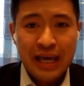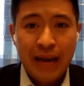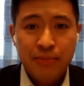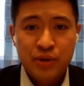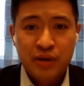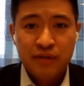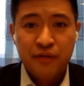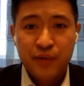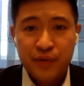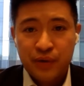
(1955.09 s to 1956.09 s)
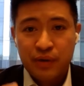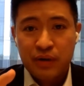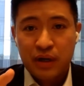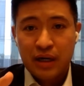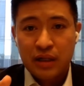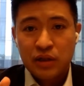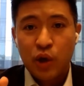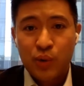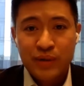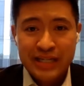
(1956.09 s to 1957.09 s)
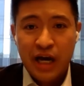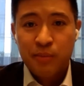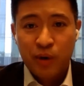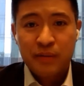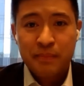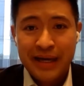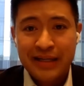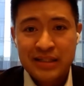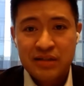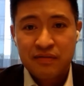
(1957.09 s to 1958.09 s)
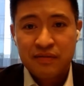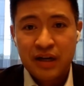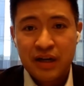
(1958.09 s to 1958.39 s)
capturing further lower down market bands of